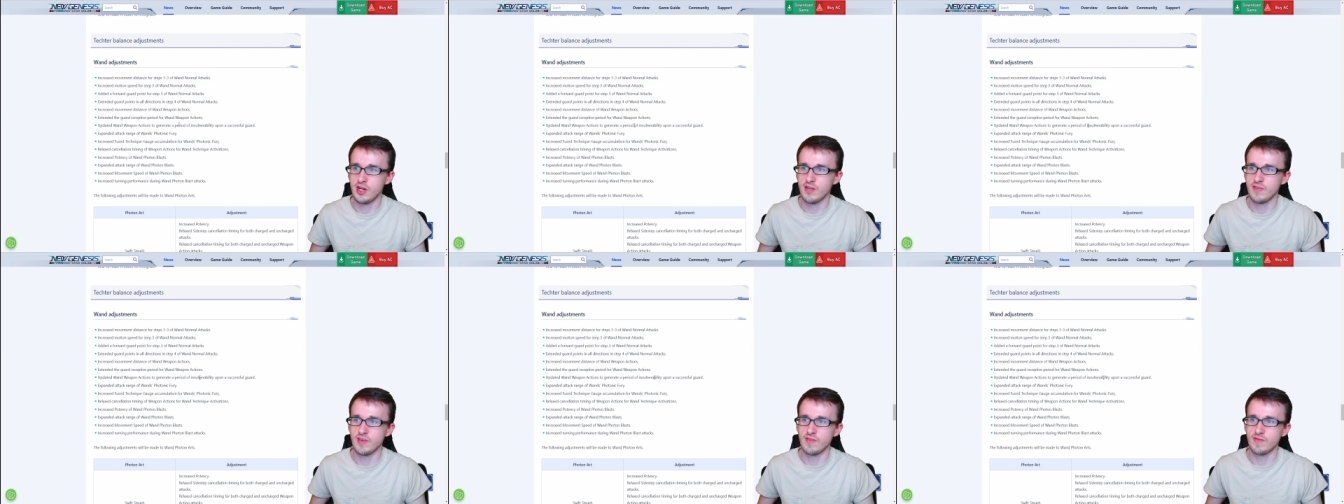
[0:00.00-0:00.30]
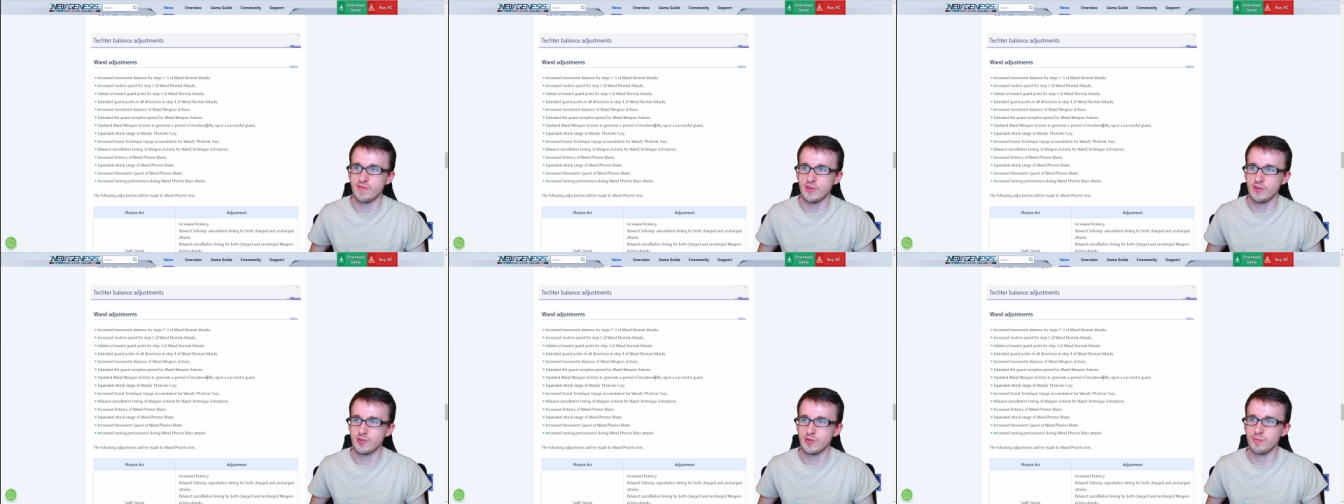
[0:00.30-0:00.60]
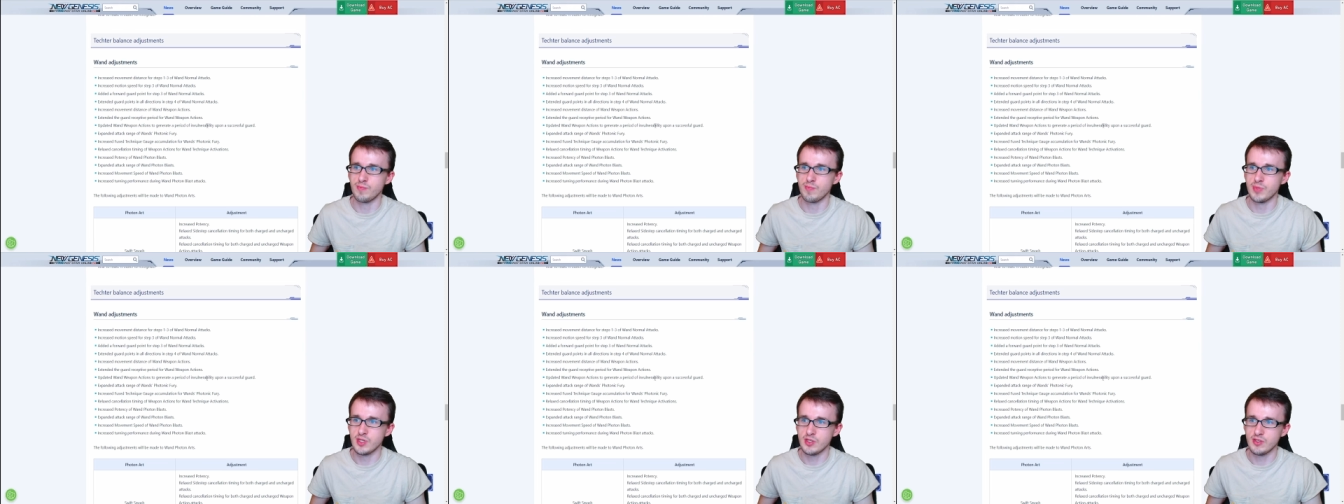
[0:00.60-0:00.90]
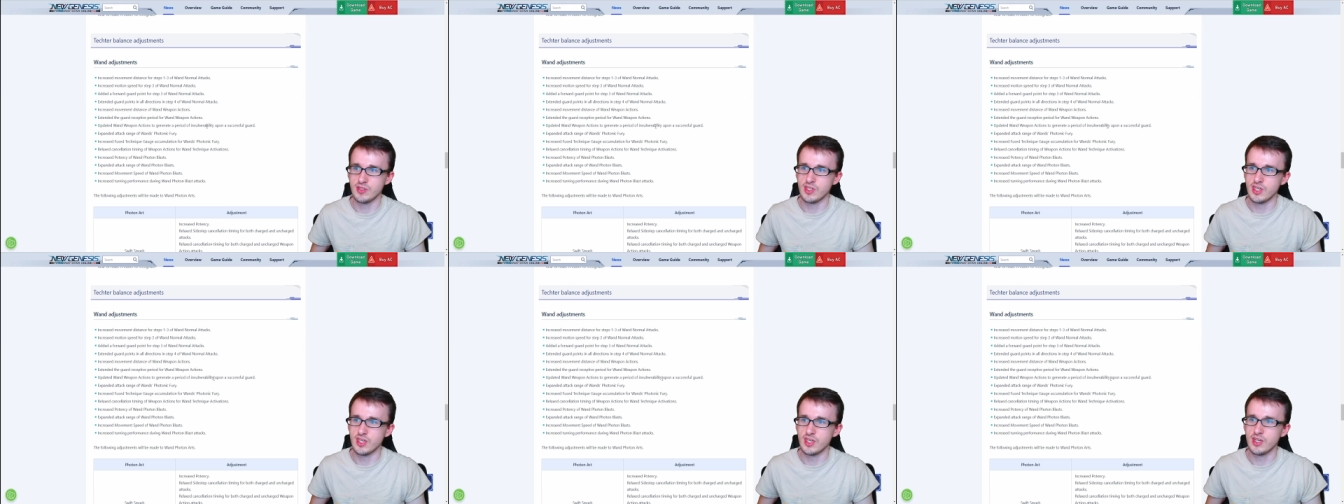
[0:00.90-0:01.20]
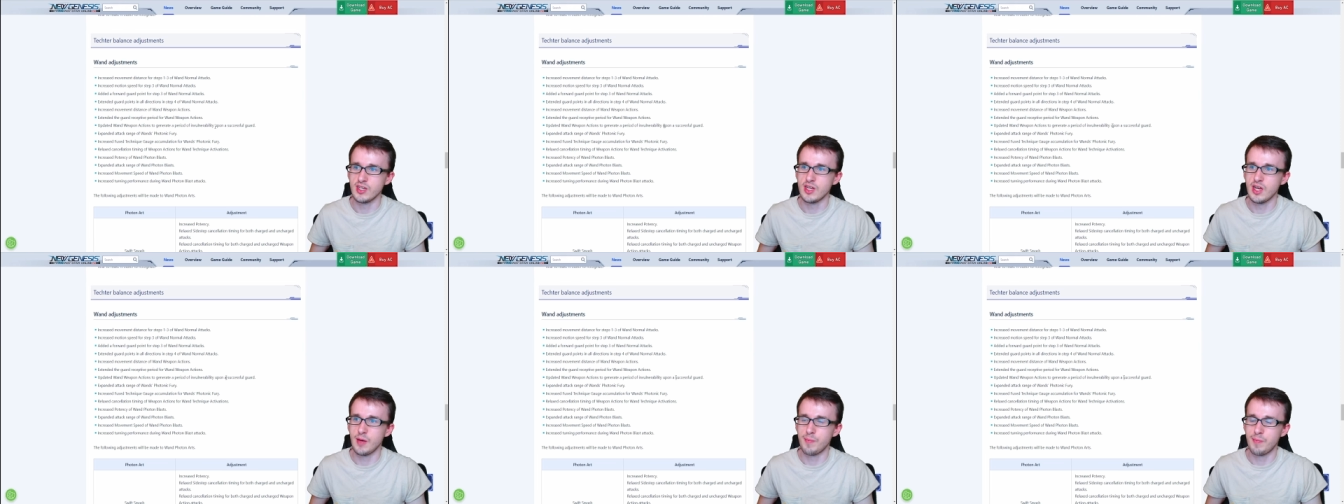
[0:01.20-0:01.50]
invulnerability
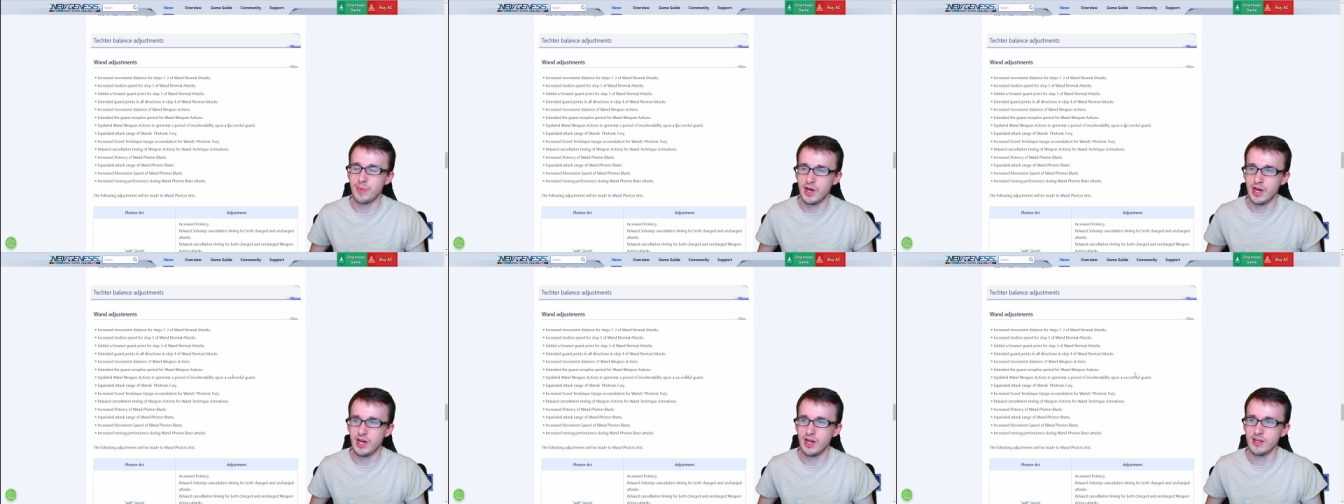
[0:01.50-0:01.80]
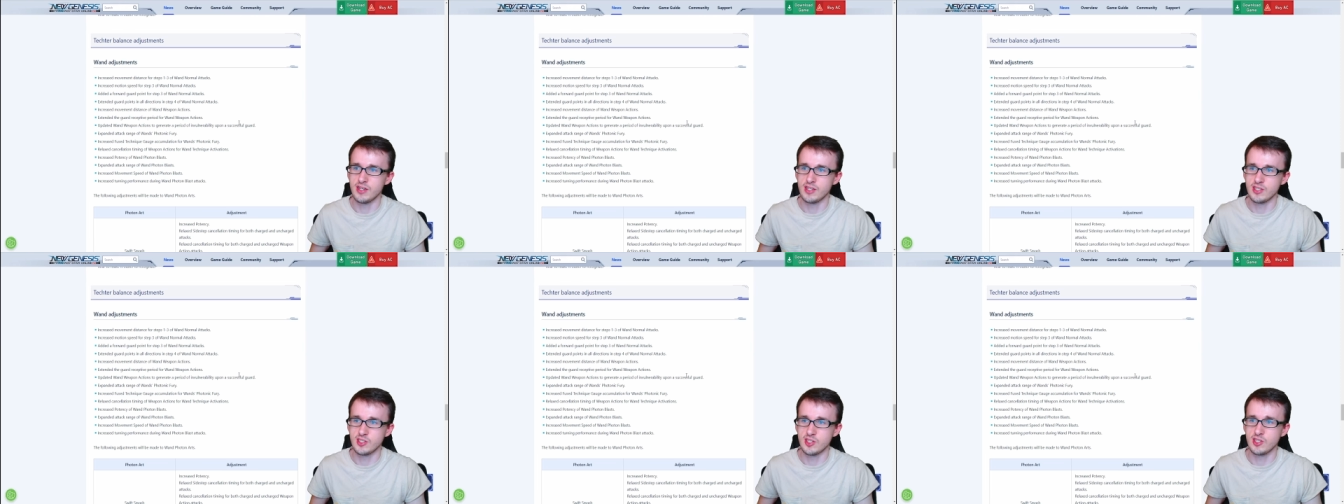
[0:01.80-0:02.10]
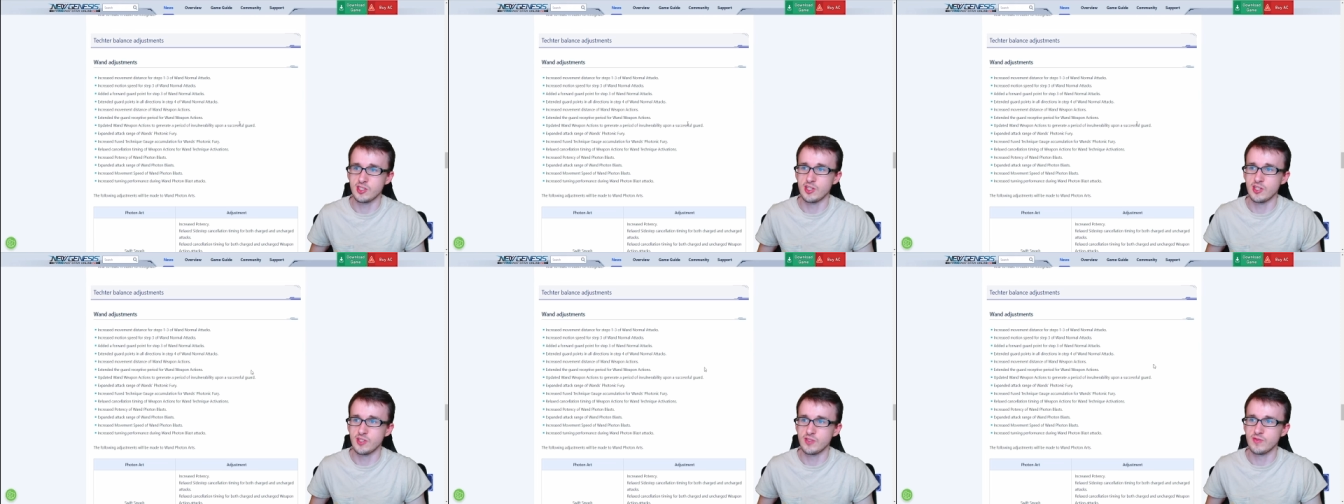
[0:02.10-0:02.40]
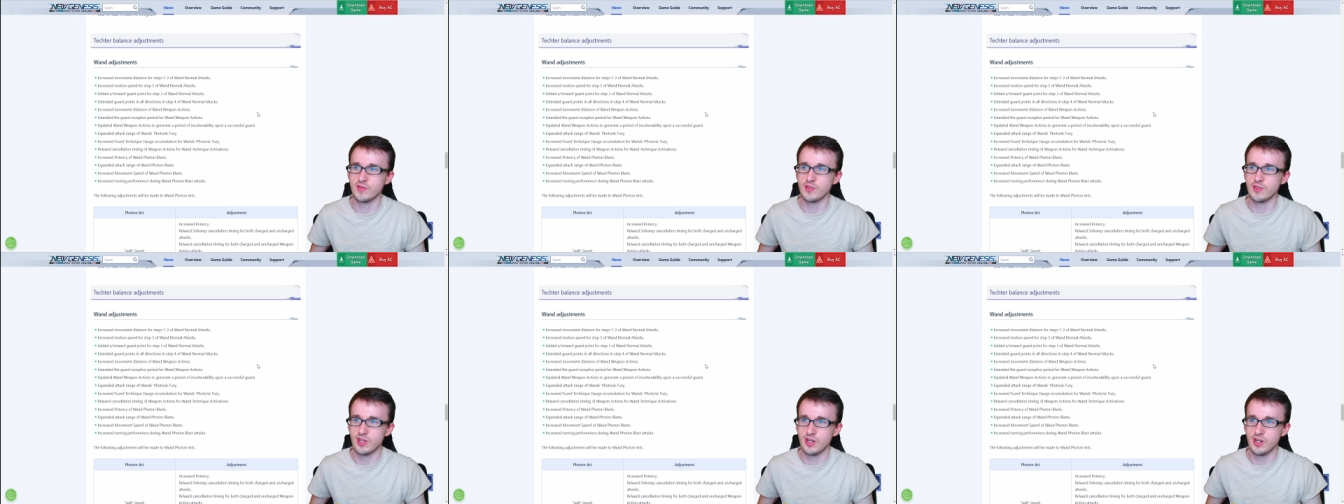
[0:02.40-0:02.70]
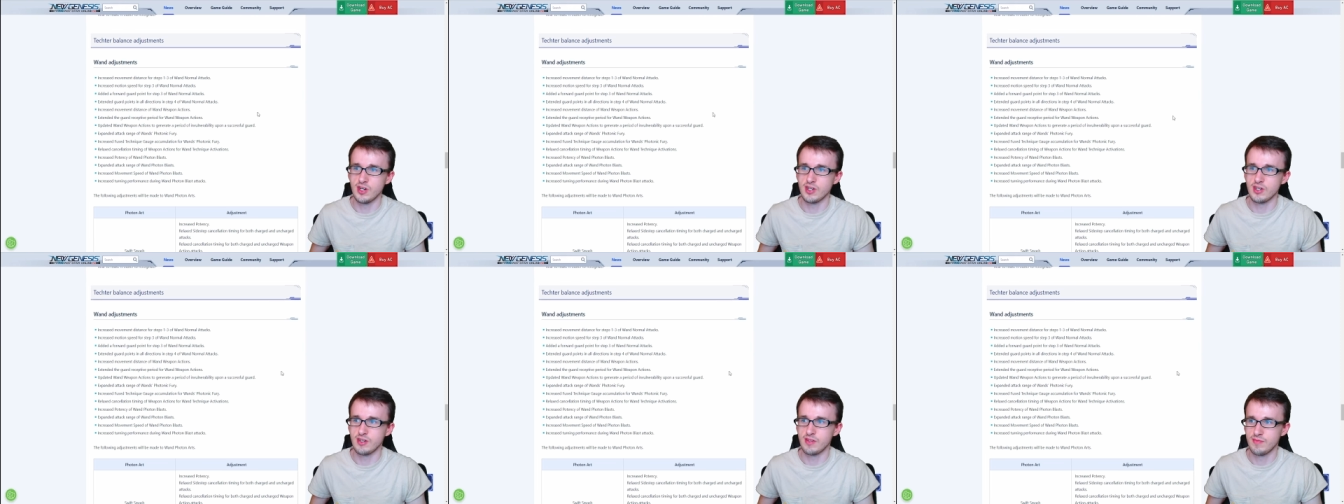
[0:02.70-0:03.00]
upon a successful
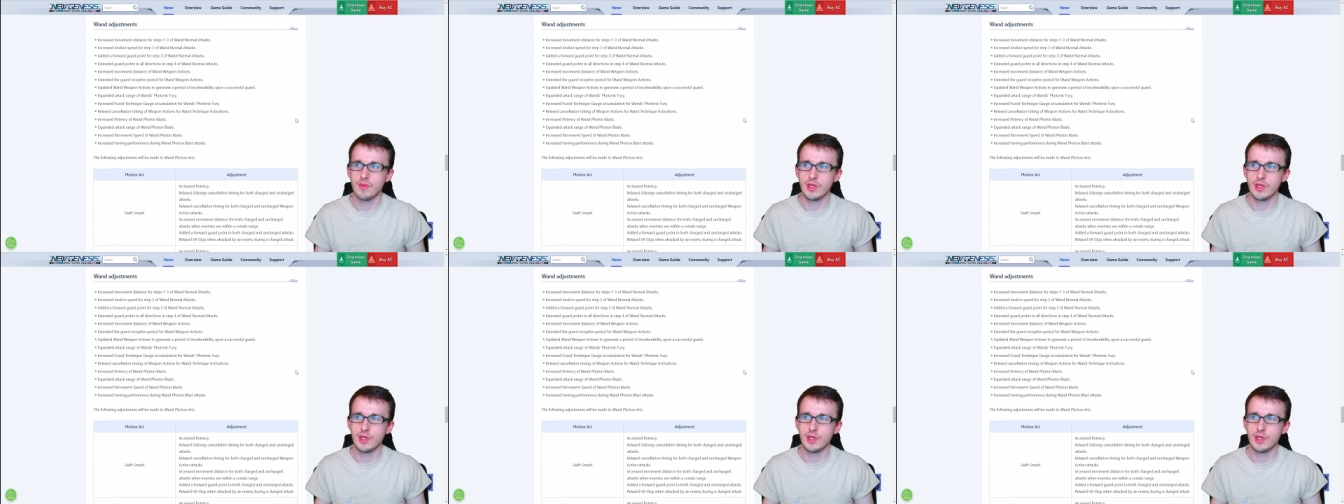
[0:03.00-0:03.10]
guard.